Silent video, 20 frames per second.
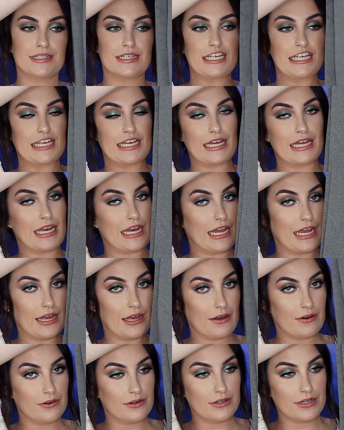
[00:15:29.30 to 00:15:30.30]
you
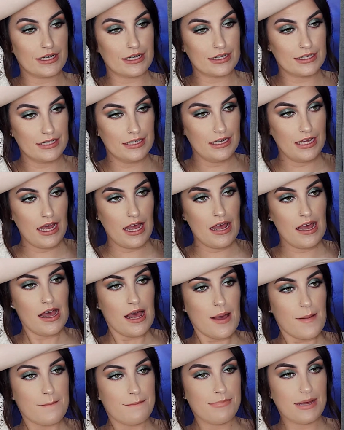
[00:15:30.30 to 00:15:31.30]
know,
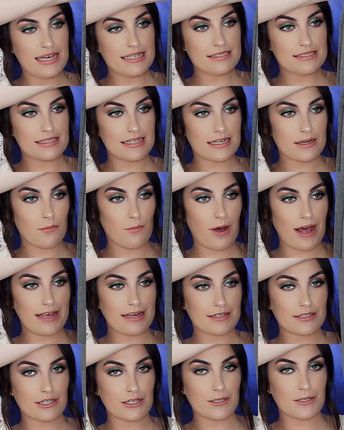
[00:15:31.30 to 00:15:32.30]
basic
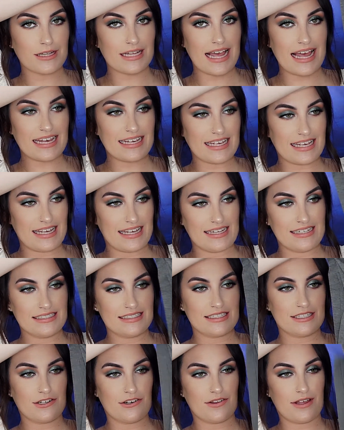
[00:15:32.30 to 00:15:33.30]
white girl
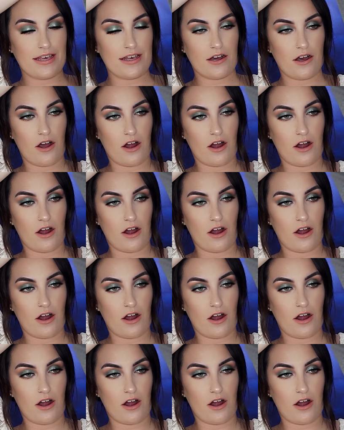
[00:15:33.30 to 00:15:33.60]
leggings. Here they